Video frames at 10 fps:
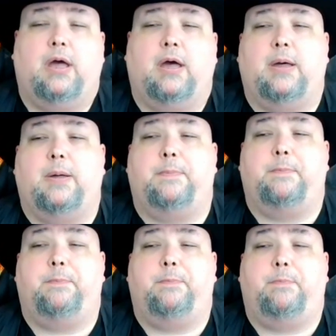
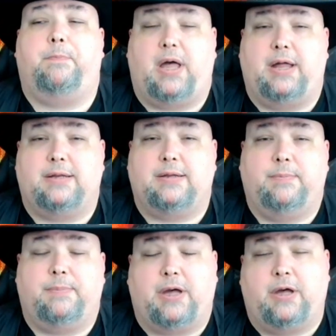Um, but
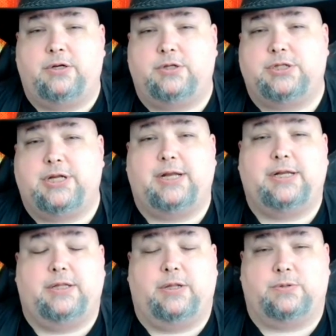by
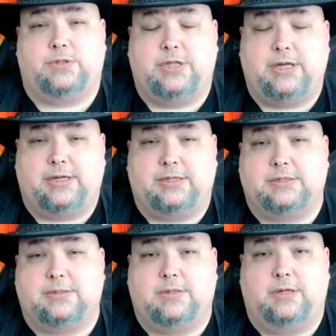understanding those
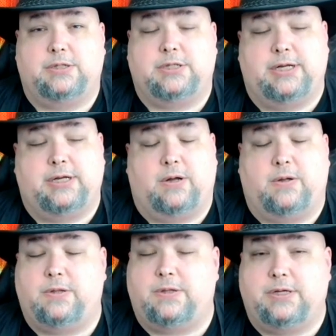things, understanding
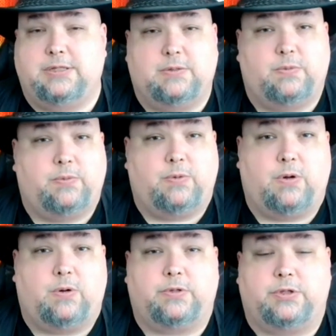all the things that went
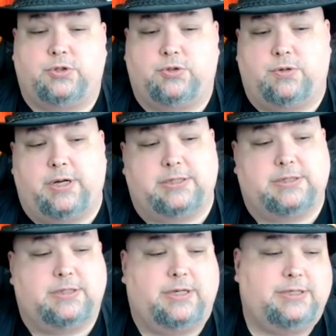wrong, the
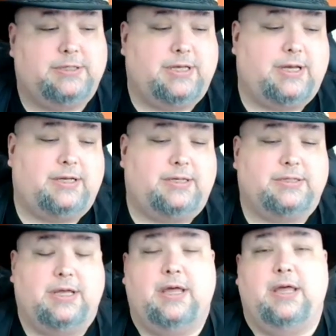stress, the
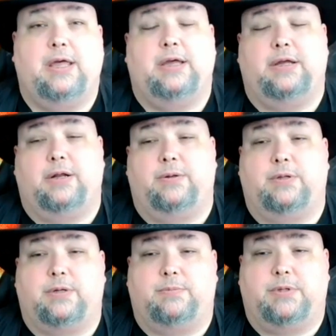anxieties, you know,
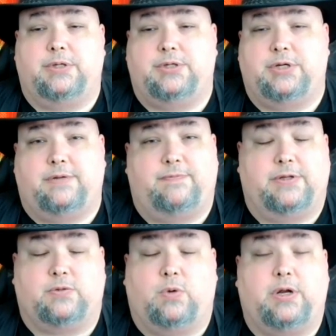the complete shit
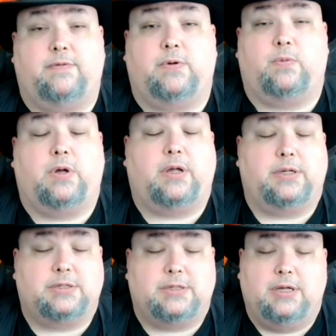fits, whatever it
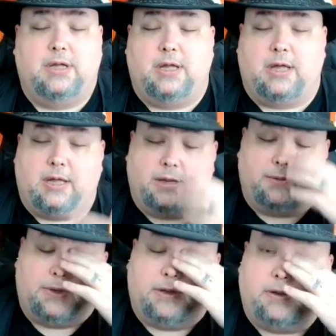was,
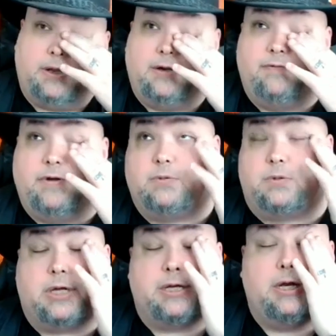um,
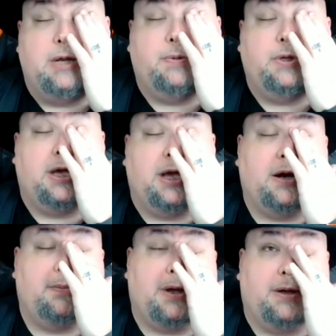individuals I deeply
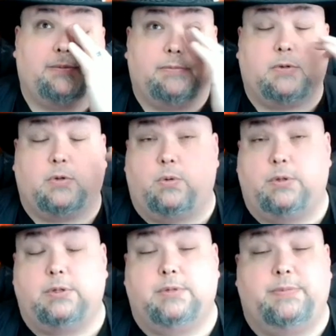care about
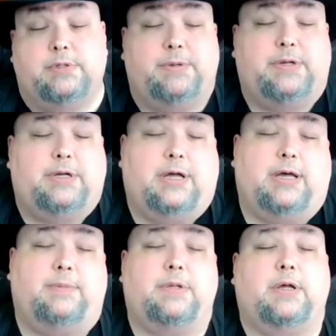going spending
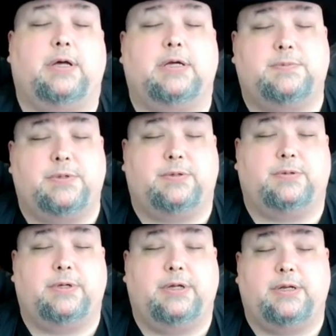time in the
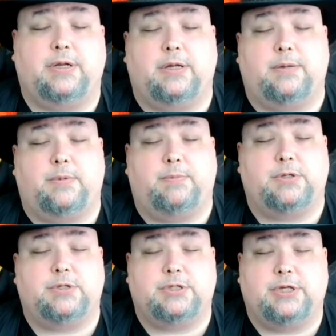hospital in um,
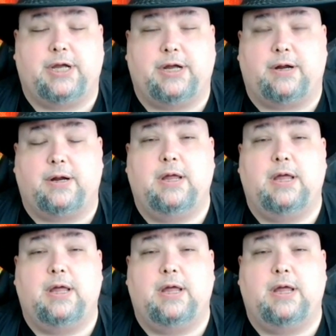emergency care.